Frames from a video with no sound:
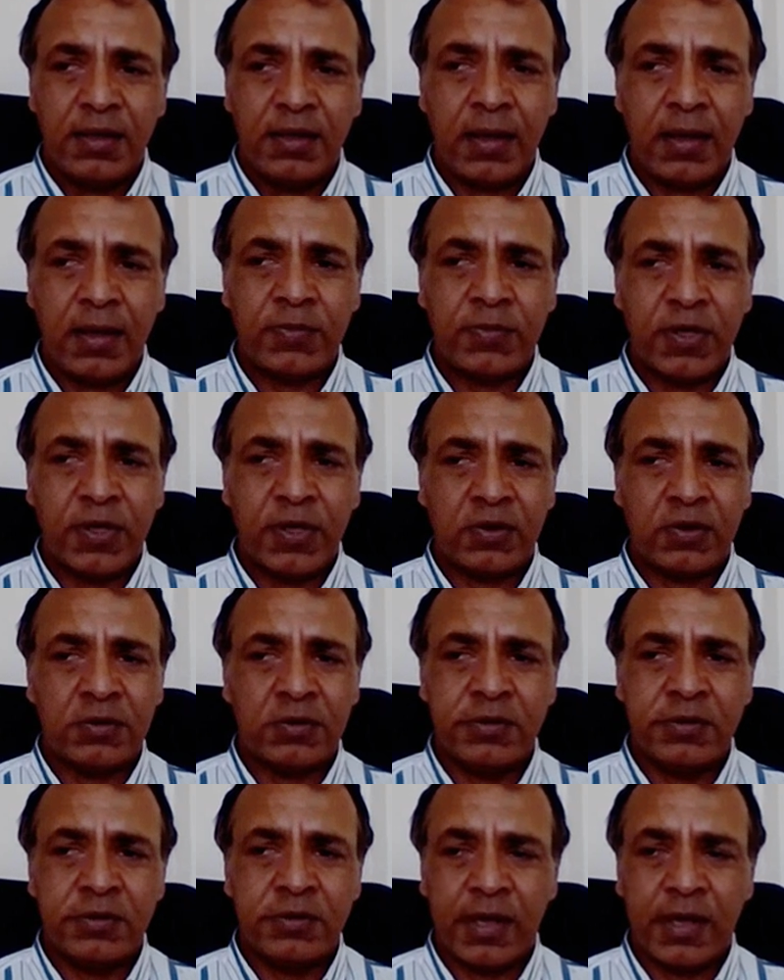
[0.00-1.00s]
Cape
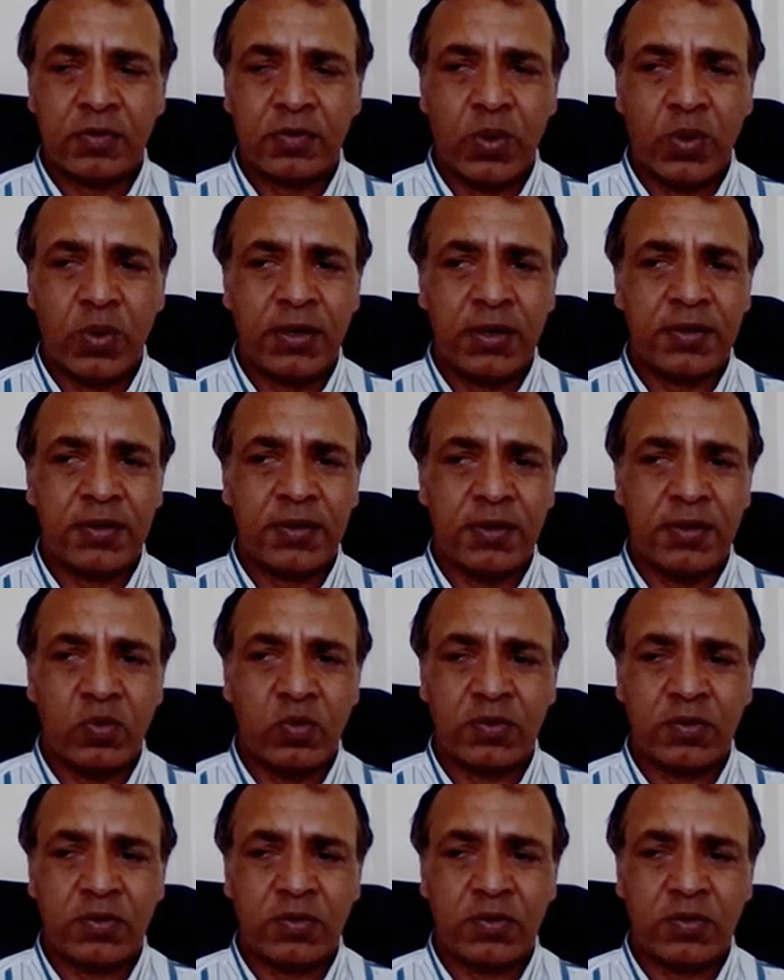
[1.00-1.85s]
Town, as well as in